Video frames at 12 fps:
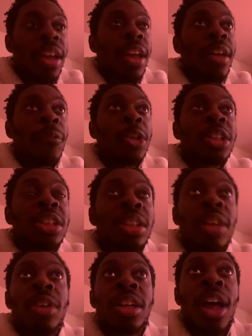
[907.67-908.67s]
And we just
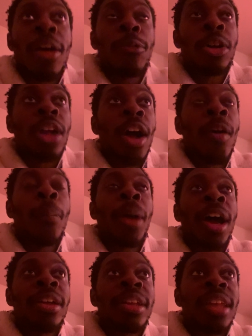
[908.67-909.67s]
live our life on
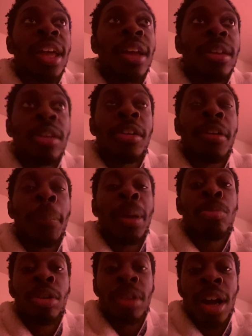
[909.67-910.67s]
autopilot that, you know, the
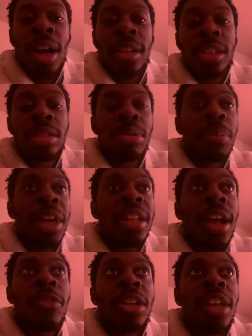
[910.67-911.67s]
people around us, we may
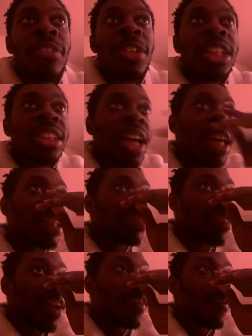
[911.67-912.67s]
not really be
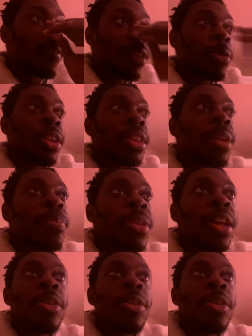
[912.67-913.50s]
satisfied with them.